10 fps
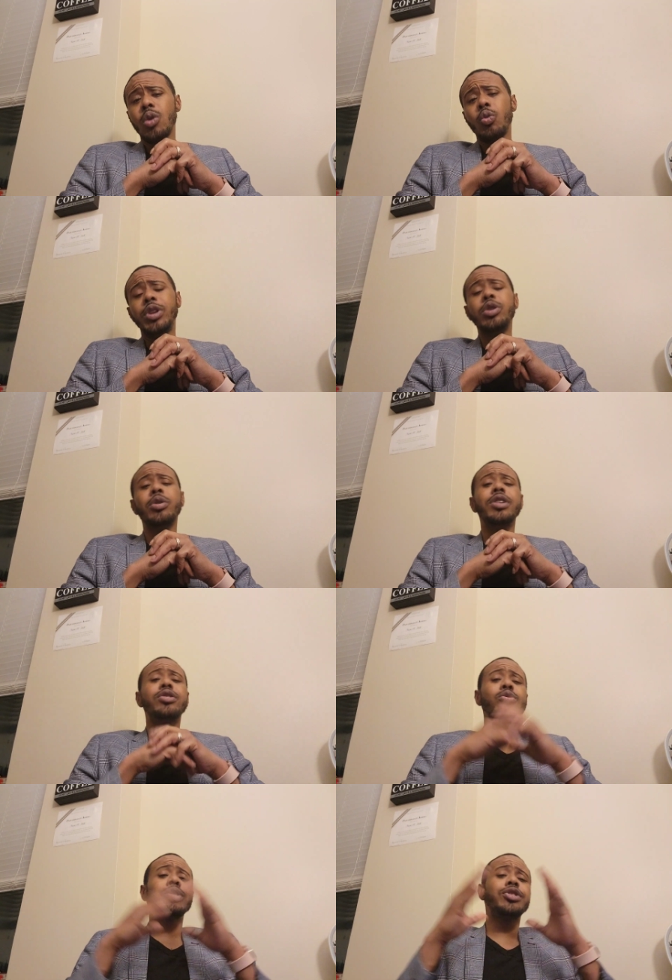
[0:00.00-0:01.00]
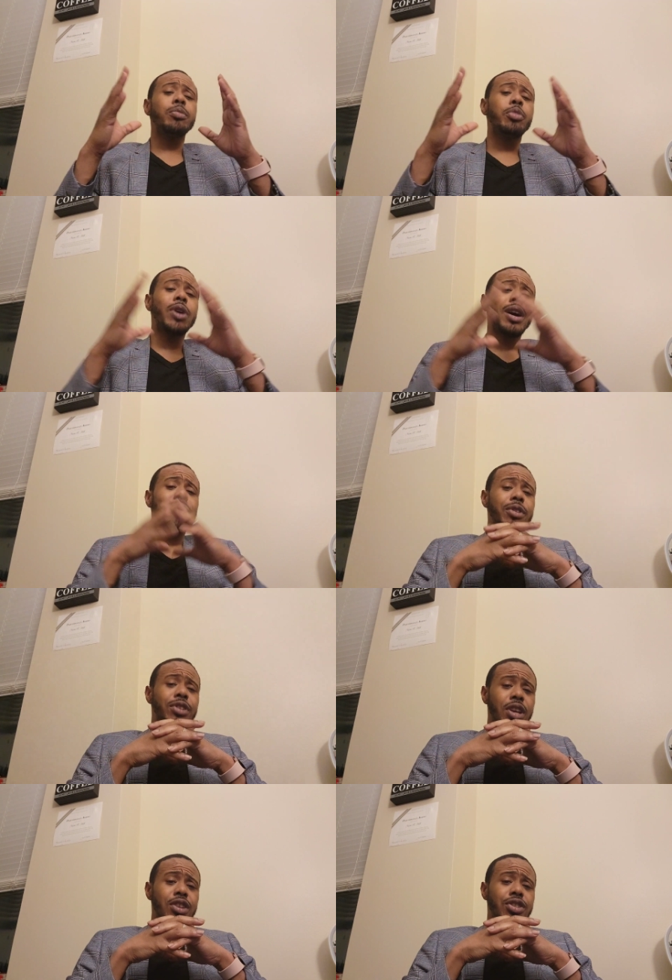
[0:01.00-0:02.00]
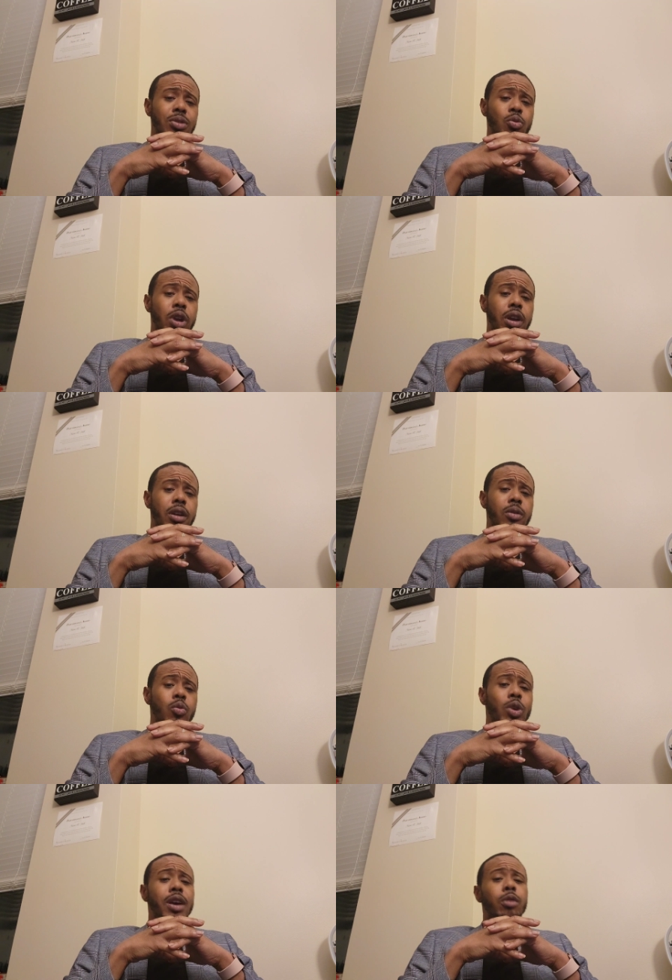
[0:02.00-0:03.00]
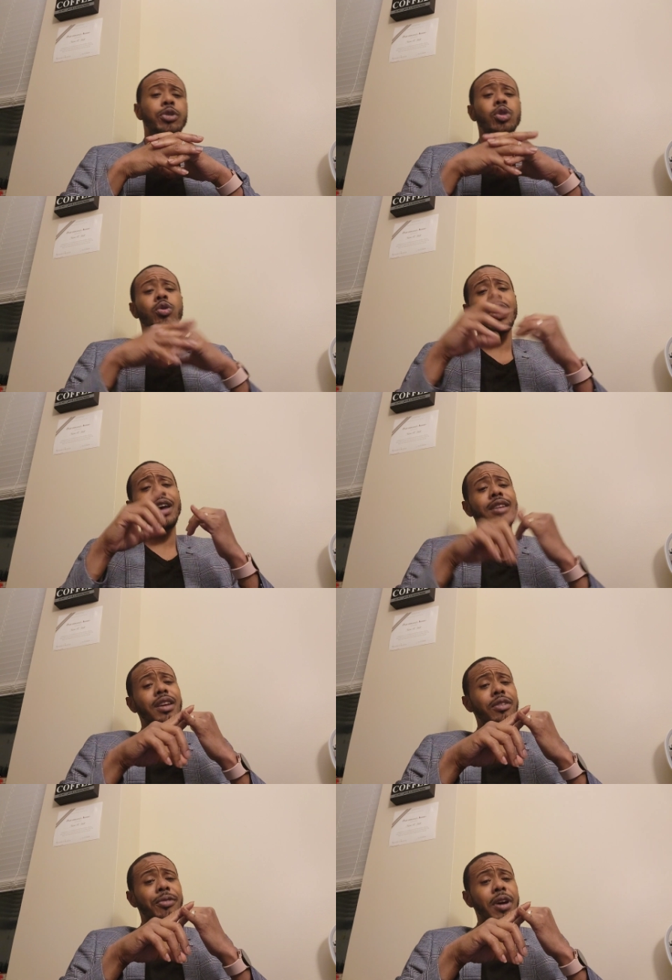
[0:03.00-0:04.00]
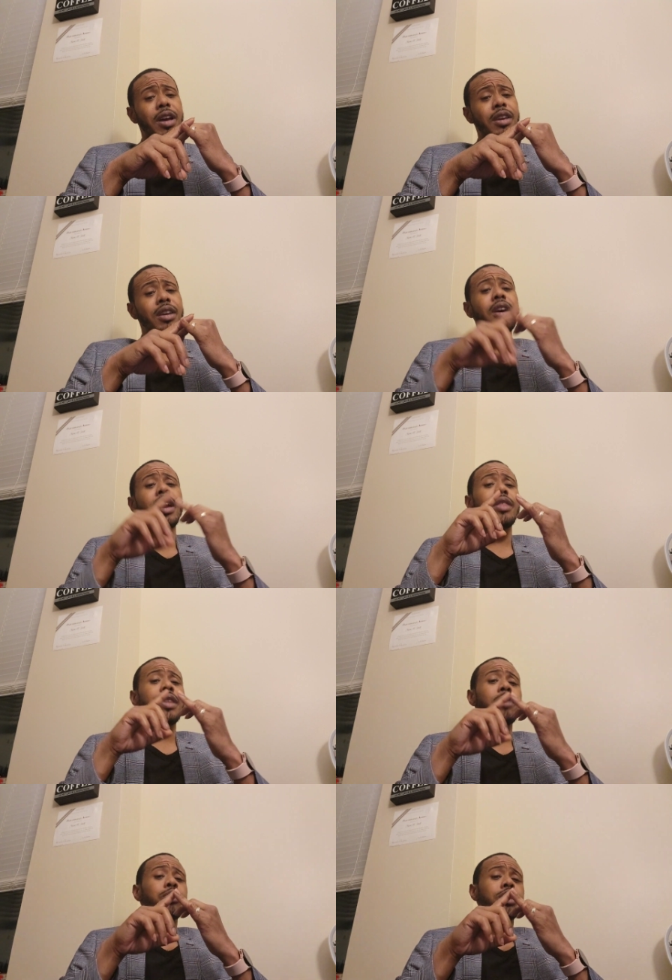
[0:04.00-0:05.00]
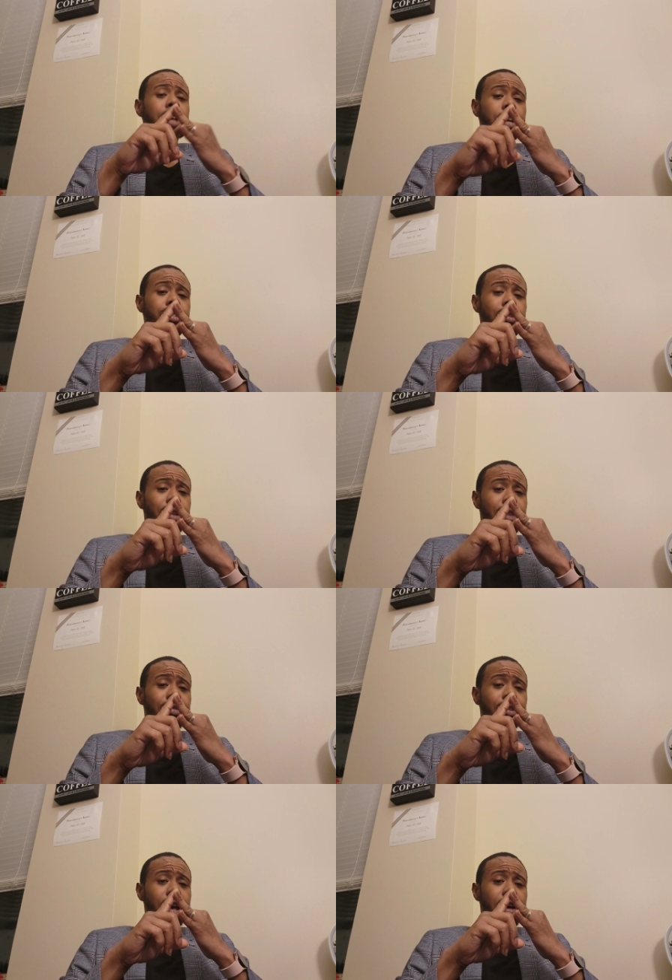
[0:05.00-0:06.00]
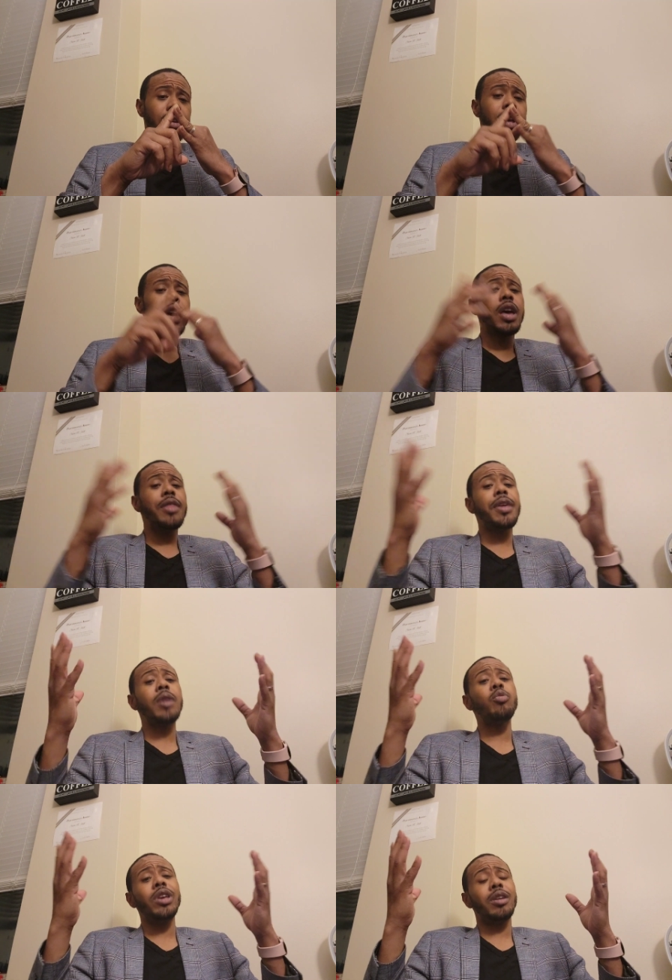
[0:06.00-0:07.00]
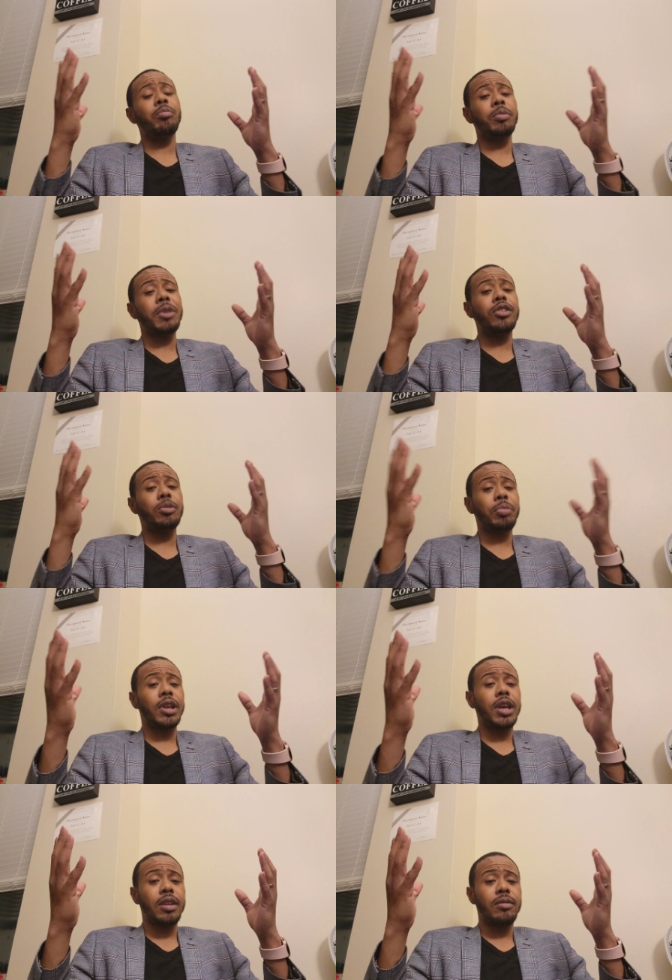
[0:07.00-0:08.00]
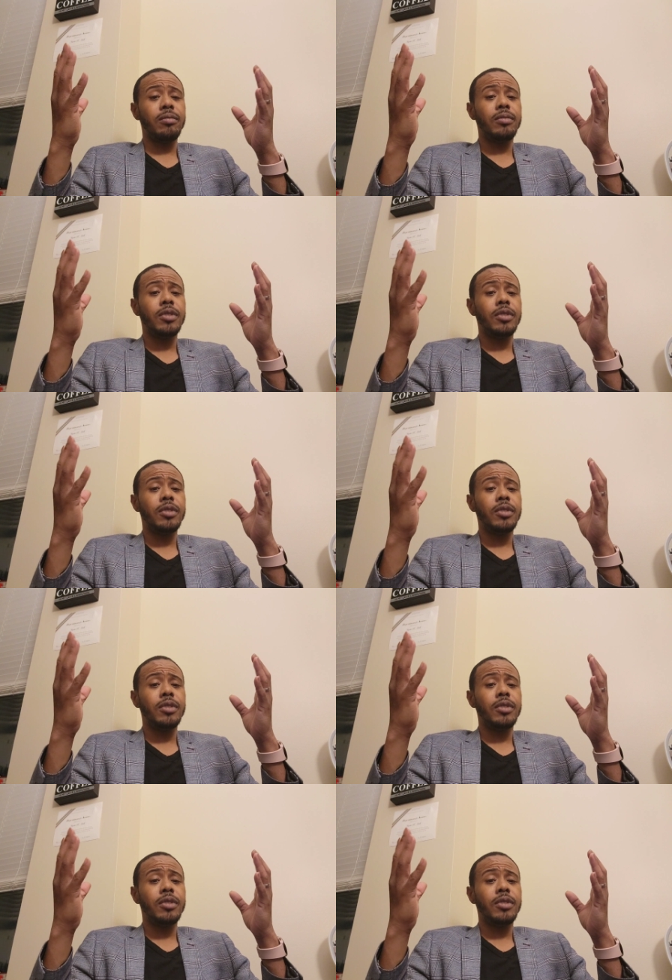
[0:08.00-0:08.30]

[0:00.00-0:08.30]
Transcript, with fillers: We do this through a simple conversation where we help to identify and then protect your lifestyle, and then we implement a plan.